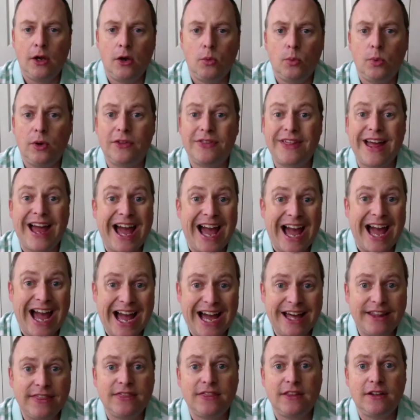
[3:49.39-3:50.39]
with
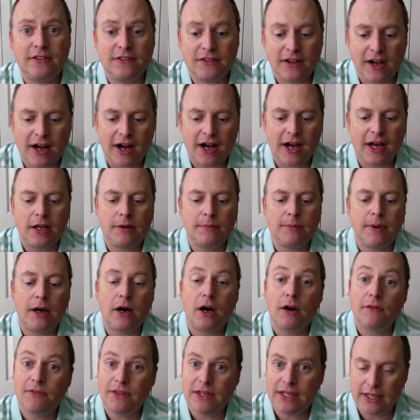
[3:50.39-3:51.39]
"at the time
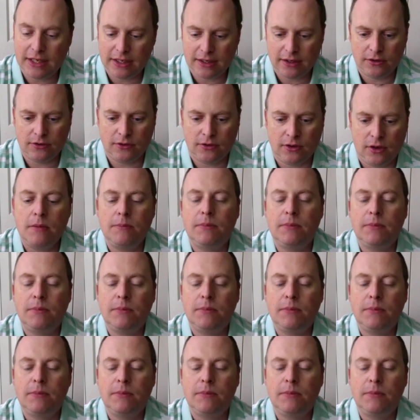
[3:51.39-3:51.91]
of the end,"